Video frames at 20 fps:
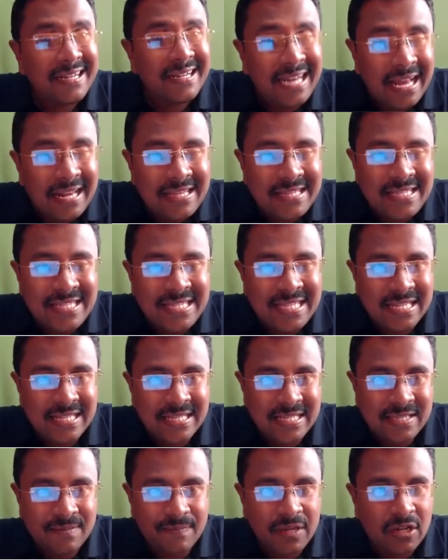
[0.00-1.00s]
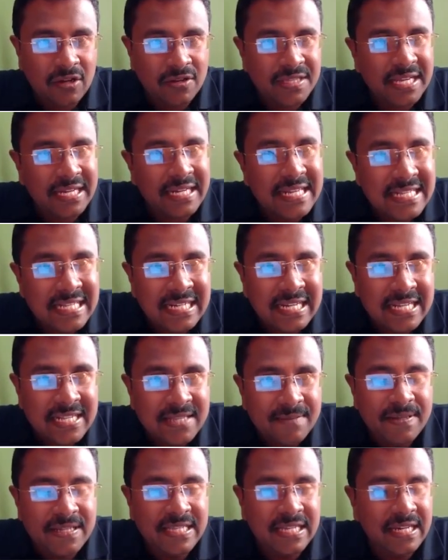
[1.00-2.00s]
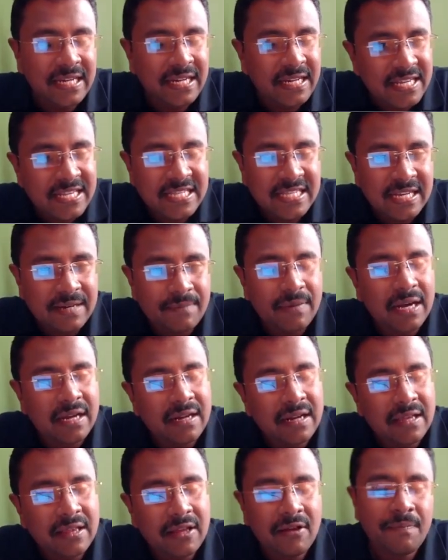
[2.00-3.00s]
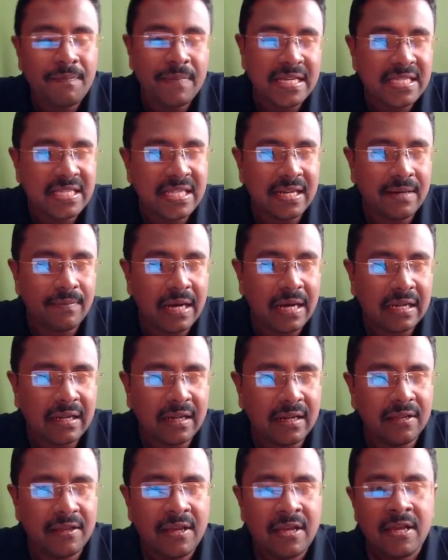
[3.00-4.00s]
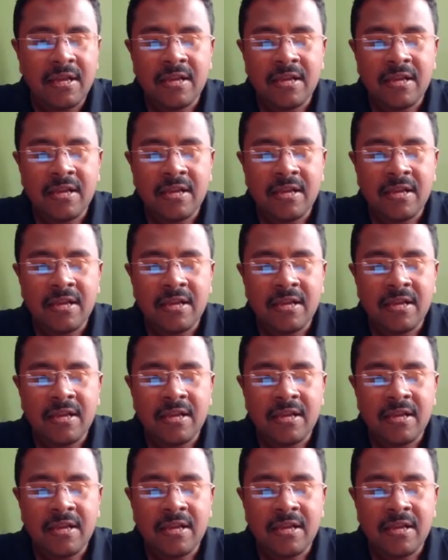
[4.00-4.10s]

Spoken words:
null cells, because it doesn't express any T cell marker or B cell marker.